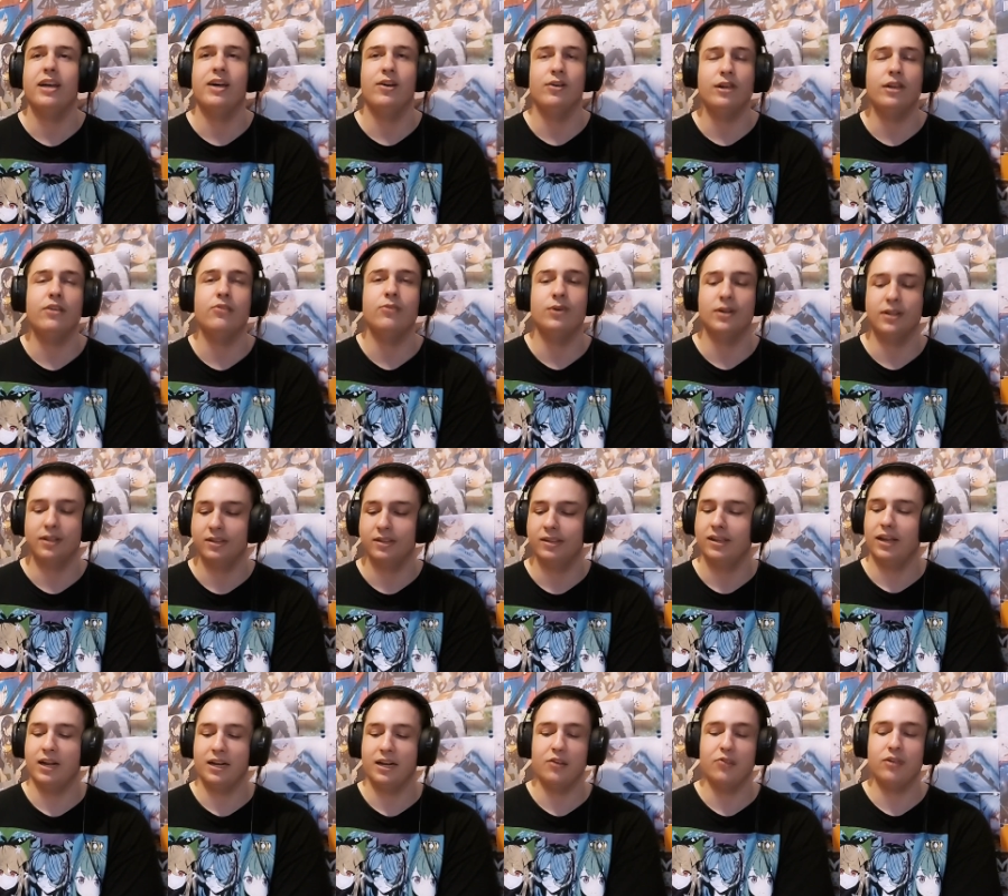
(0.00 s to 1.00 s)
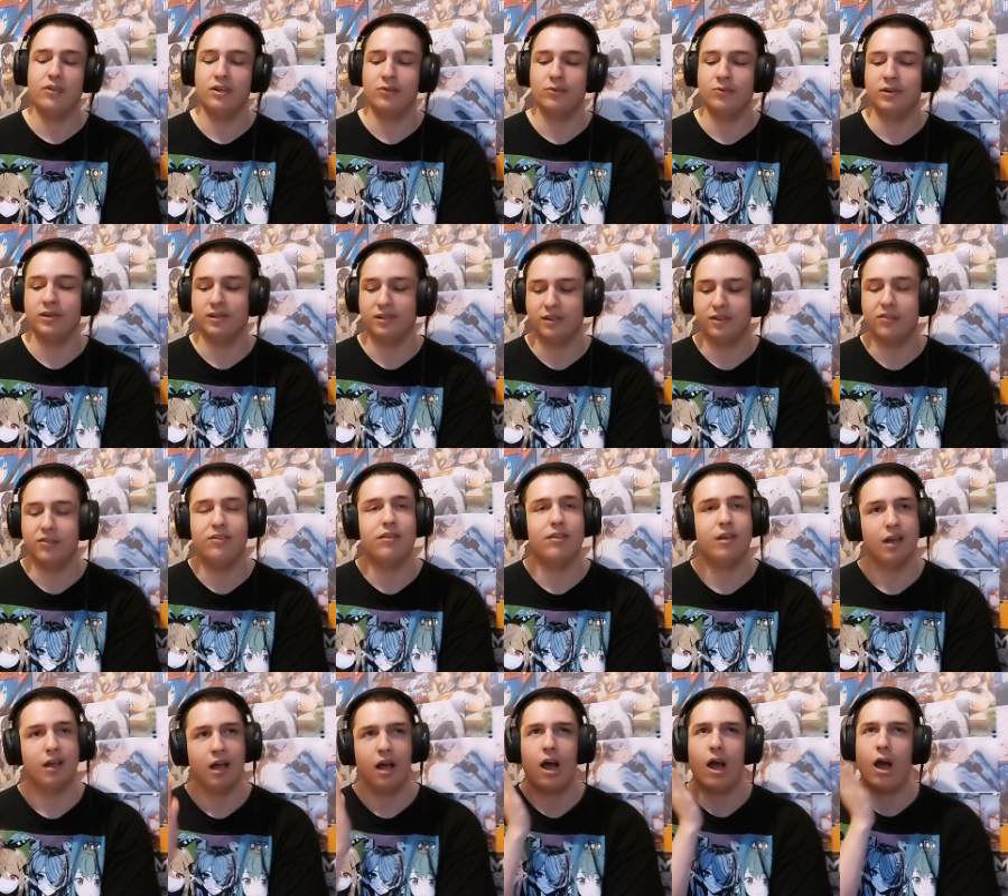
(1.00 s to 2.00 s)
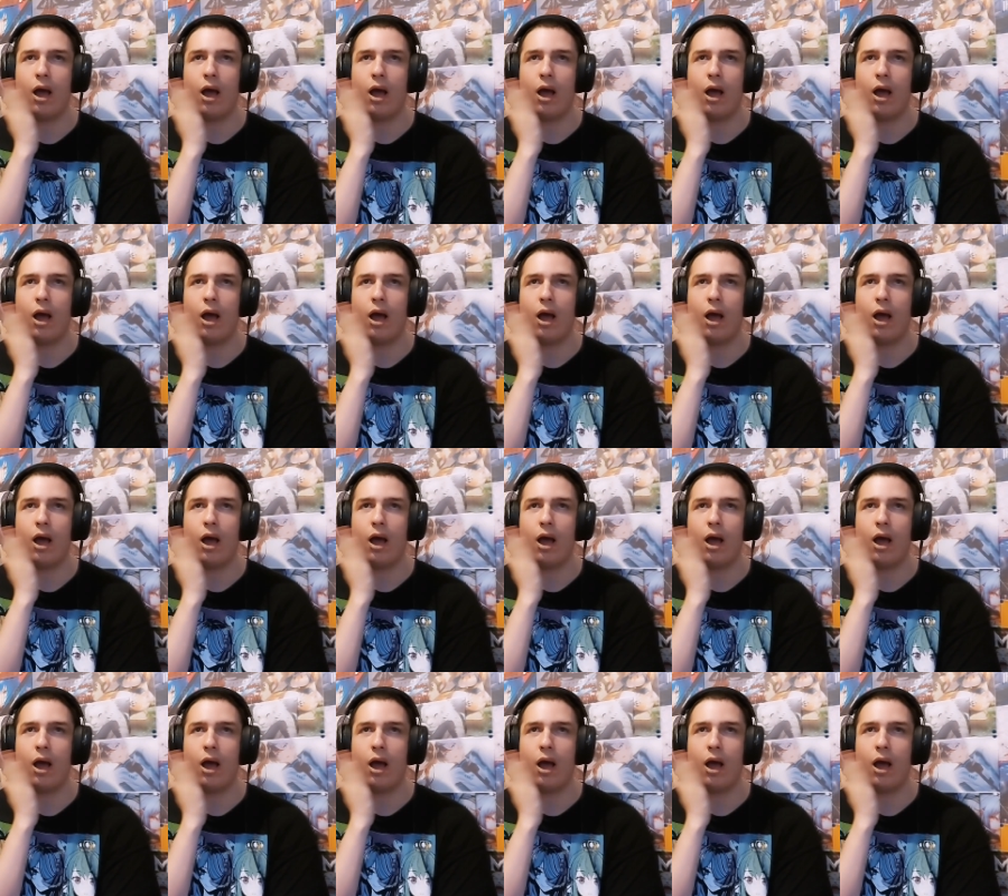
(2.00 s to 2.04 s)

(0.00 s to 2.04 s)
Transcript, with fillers: I know that one. I can do that one at least.